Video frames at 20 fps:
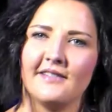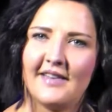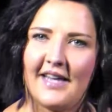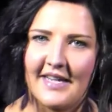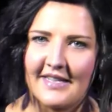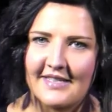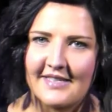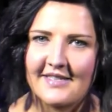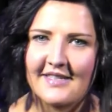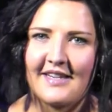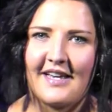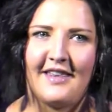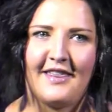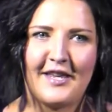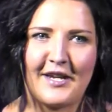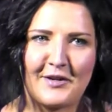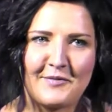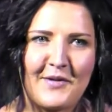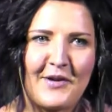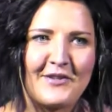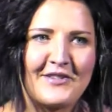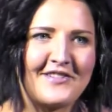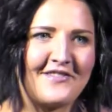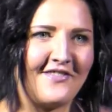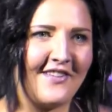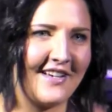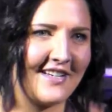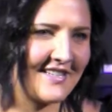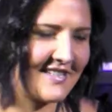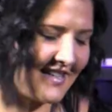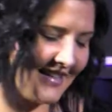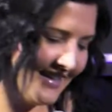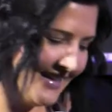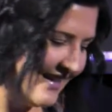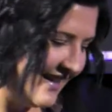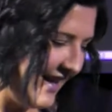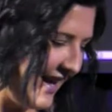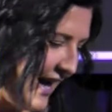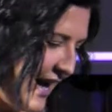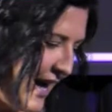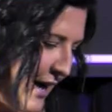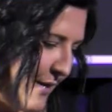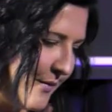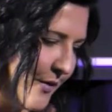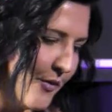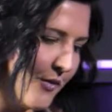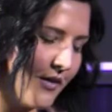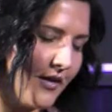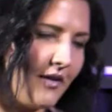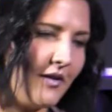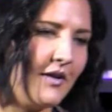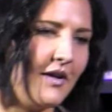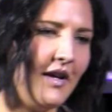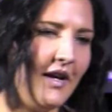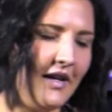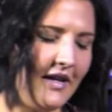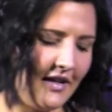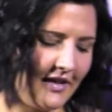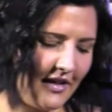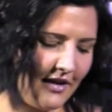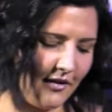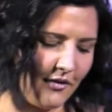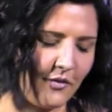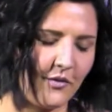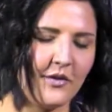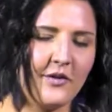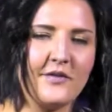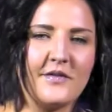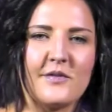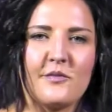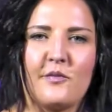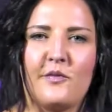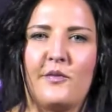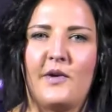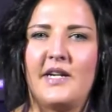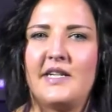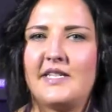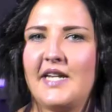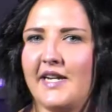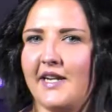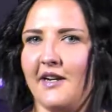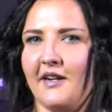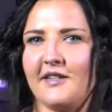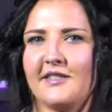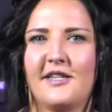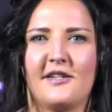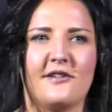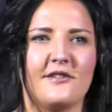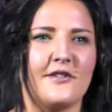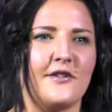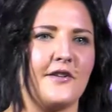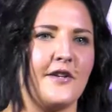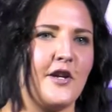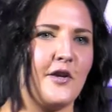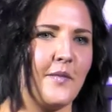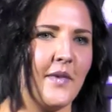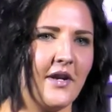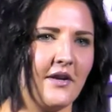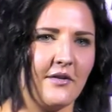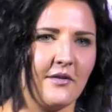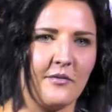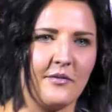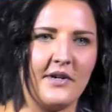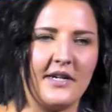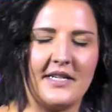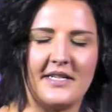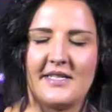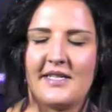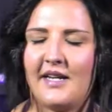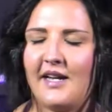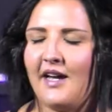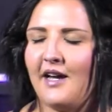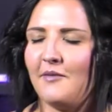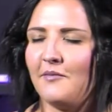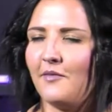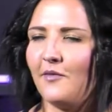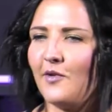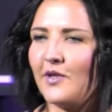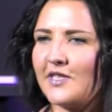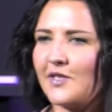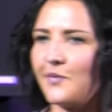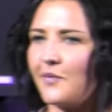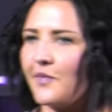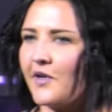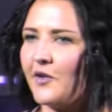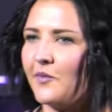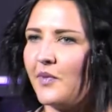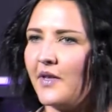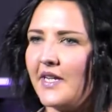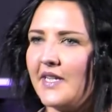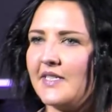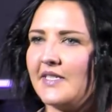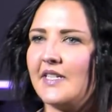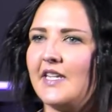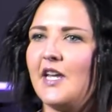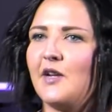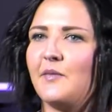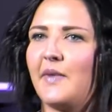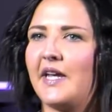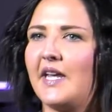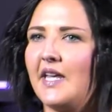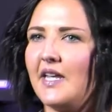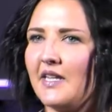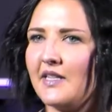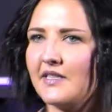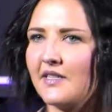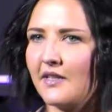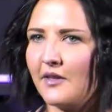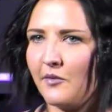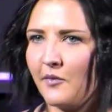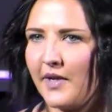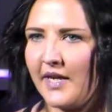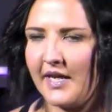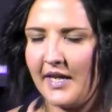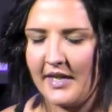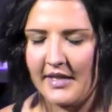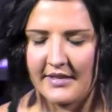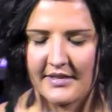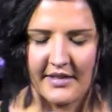That's, I think, most of us. Or, you know, what daycare centers are near me or what's a good place to take my kids on the weekend.